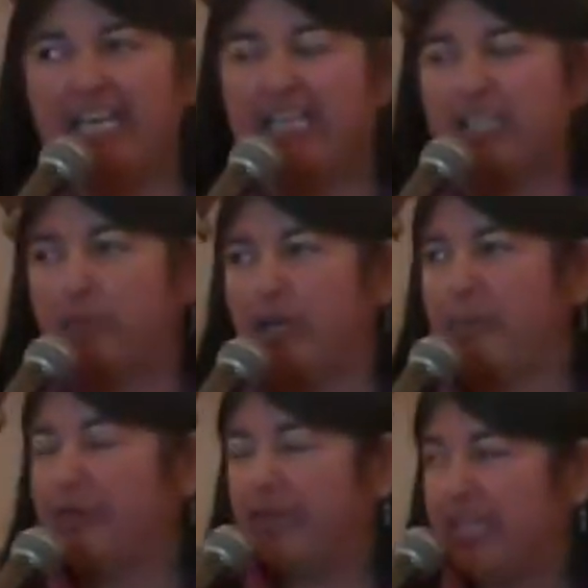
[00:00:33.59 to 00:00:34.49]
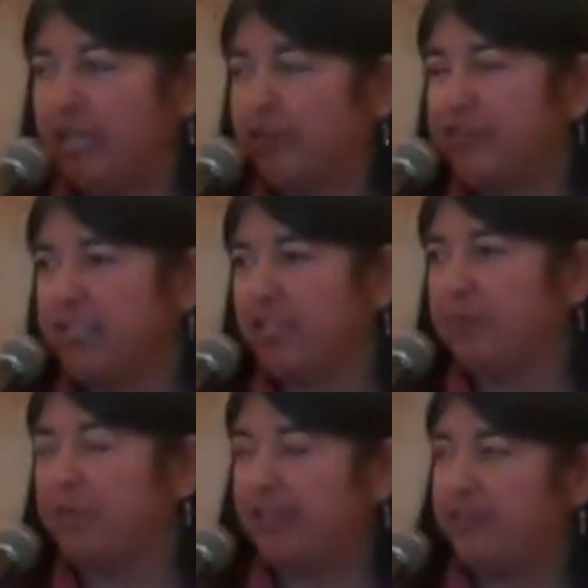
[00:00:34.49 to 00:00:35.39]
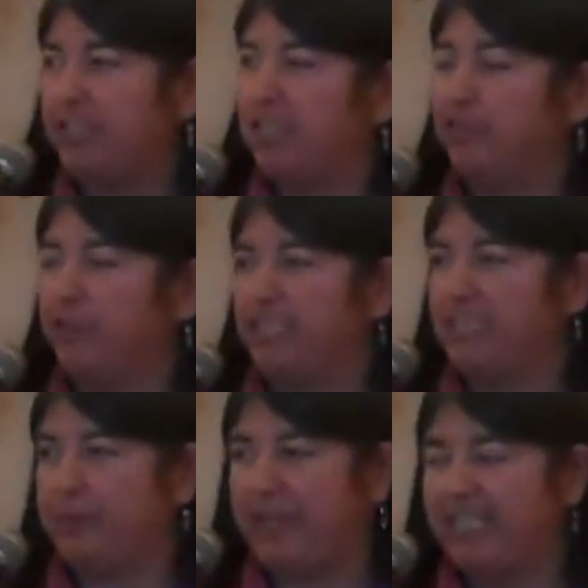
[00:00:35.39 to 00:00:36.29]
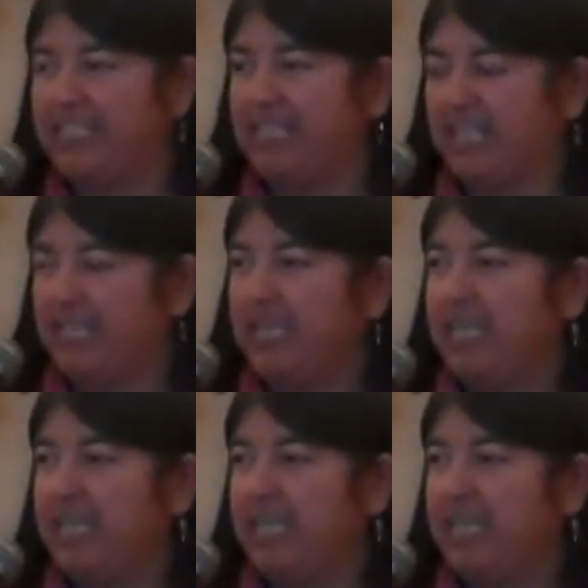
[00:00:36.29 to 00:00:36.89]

And as a primary care physician, my vision of what is basic